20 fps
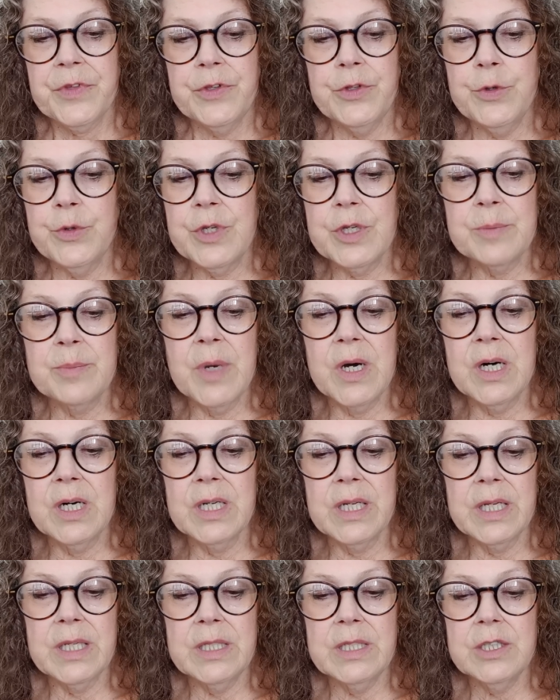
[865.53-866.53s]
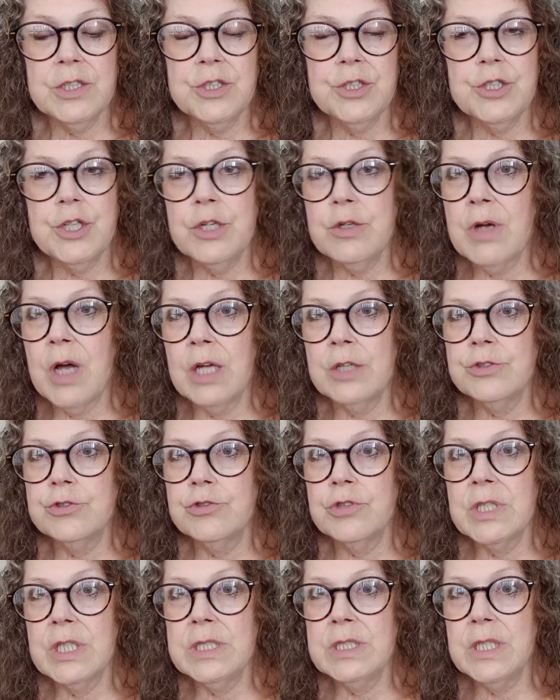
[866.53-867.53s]
You can buy
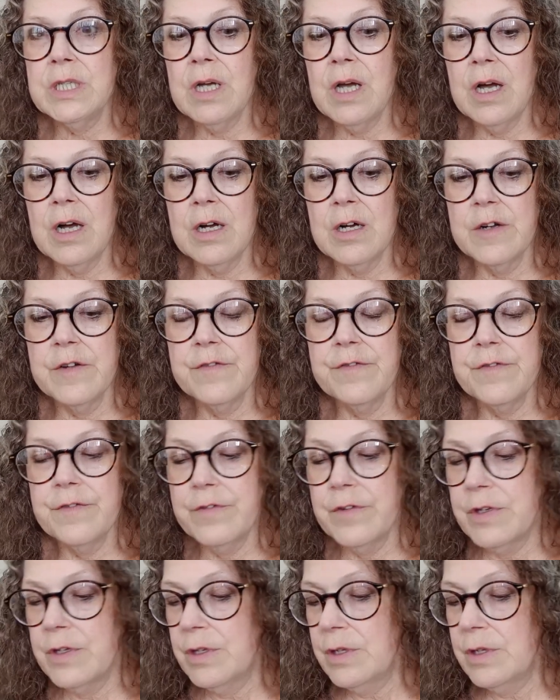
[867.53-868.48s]
200 of